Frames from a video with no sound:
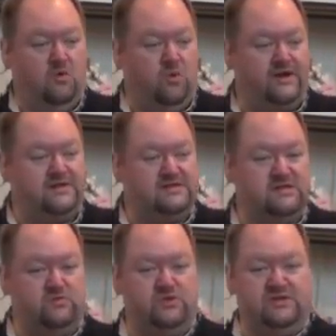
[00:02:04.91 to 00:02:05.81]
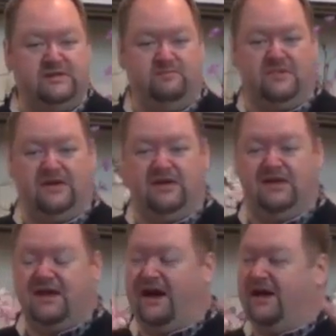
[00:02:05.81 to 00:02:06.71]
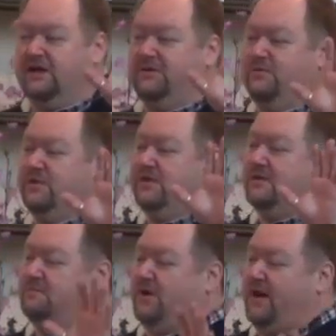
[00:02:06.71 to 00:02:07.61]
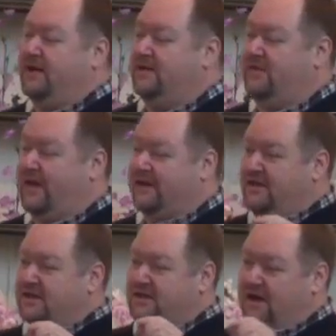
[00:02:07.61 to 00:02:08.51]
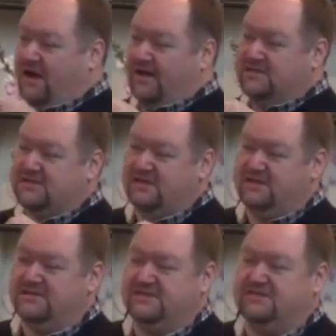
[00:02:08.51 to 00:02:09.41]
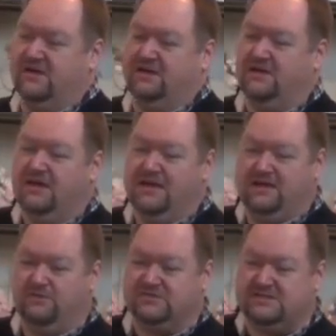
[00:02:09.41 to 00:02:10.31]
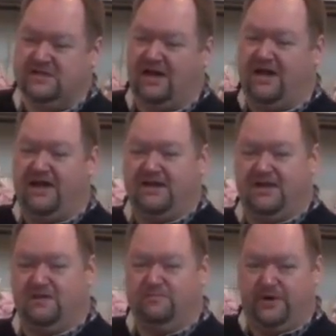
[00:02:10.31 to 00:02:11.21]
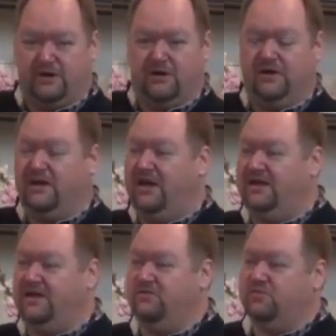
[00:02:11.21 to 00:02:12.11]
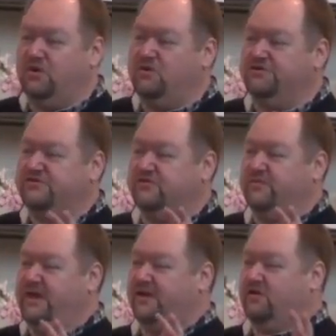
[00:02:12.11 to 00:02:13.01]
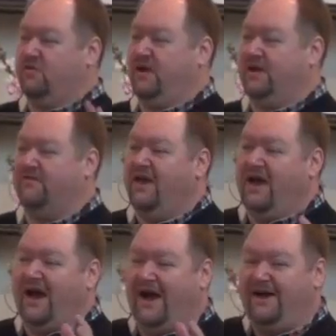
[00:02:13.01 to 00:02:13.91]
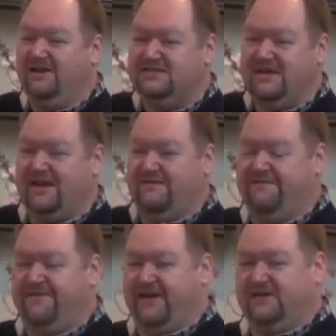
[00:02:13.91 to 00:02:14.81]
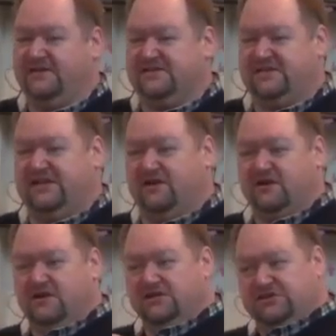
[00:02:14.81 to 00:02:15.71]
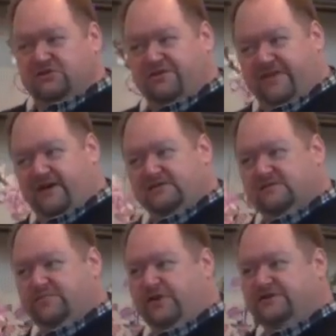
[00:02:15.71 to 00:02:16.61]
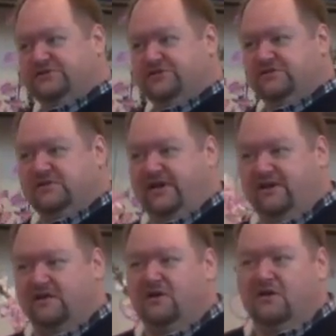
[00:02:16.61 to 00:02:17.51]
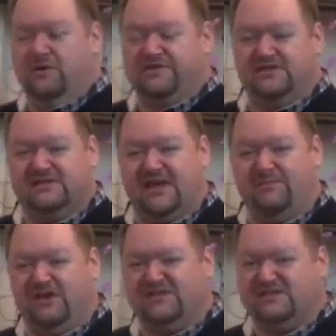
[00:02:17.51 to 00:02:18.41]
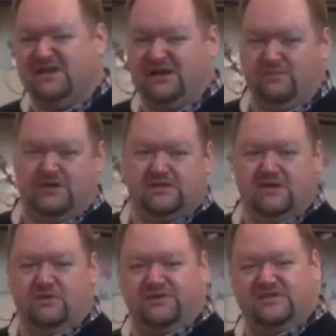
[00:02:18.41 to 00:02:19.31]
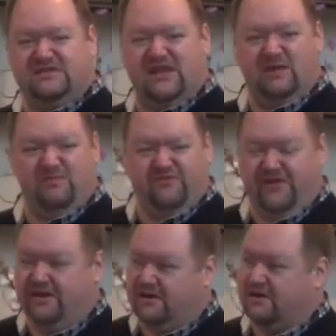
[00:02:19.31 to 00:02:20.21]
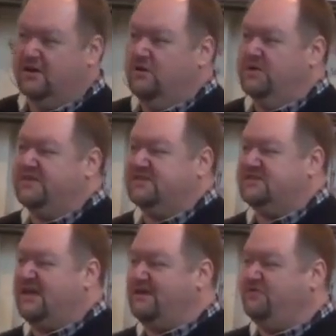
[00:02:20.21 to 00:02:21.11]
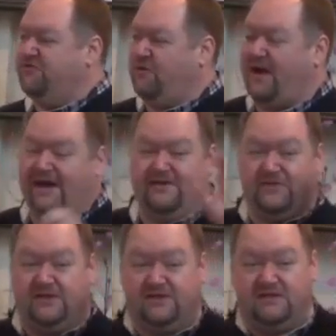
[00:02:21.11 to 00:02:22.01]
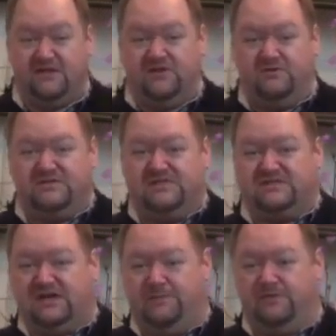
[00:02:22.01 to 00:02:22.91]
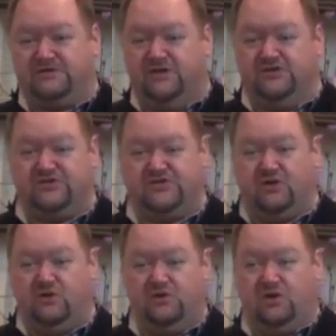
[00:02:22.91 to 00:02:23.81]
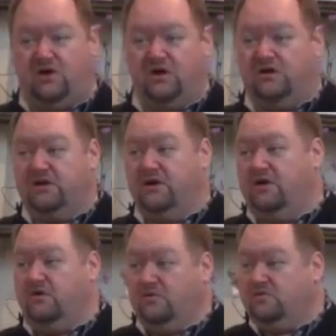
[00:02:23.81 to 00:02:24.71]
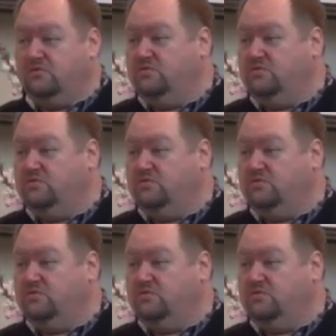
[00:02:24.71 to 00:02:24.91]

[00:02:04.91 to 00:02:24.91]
What does it really mean, and how do we really embody that God sent his son, he was died and buried, and he rose from that grave. How does that affect us here 2,000 plus years later with the same excitement, with the same vigor, with the same drive that it did those disciples so long ago?